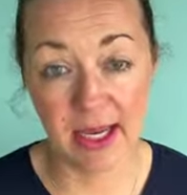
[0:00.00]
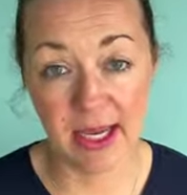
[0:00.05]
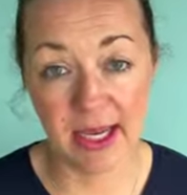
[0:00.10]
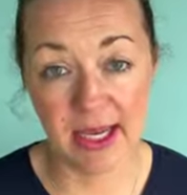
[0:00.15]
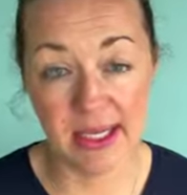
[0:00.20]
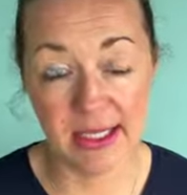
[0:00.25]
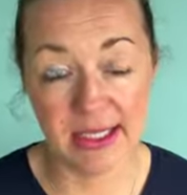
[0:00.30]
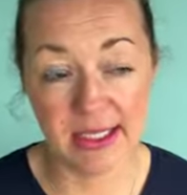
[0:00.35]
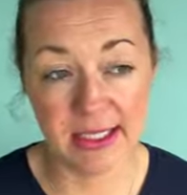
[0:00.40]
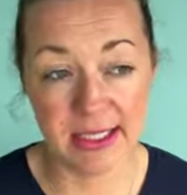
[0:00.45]

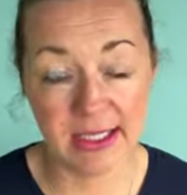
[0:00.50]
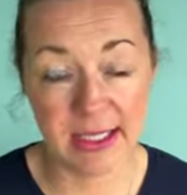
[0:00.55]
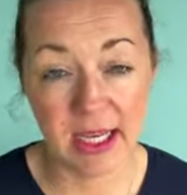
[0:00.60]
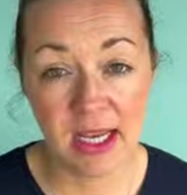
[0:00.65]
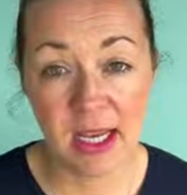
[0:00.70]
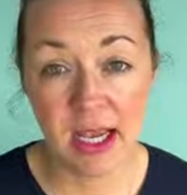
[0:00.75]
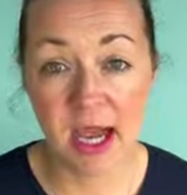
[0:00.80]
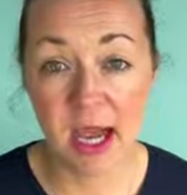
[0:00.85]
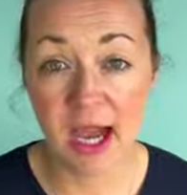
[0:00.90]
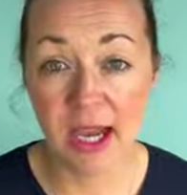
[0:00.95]

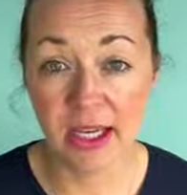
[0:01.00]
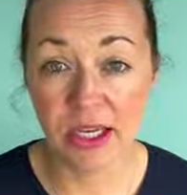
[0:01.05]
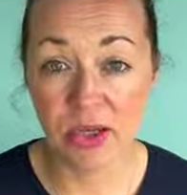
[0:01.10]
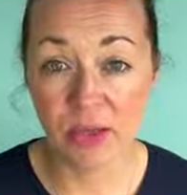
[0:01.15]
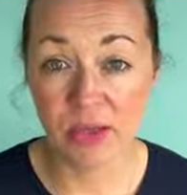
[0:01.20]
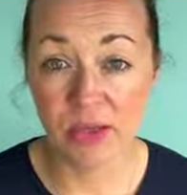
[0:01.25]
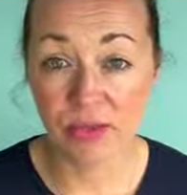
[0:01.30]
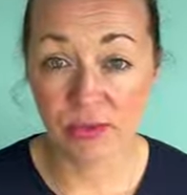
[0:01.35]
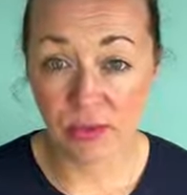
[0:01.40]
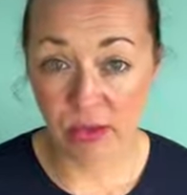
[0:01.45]
is I
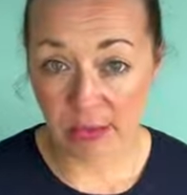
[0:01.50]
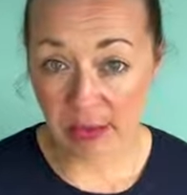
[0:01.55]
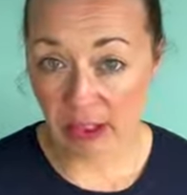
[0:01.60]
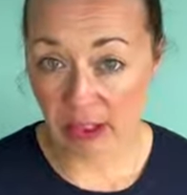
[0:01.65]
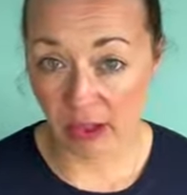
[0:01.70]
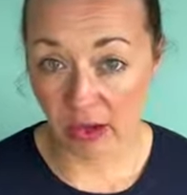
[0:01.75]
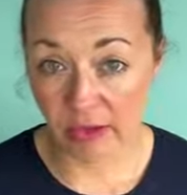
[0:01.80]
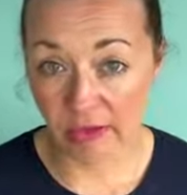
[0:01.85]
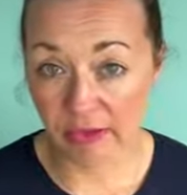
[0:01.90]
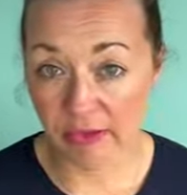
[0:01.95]
use a rubber
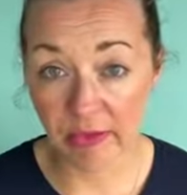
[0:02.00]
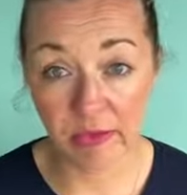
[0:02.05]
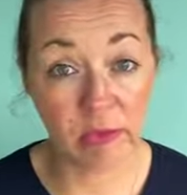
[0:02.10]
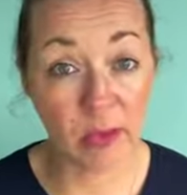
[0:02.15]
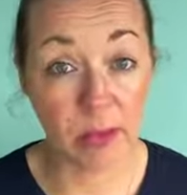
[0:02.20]
glove.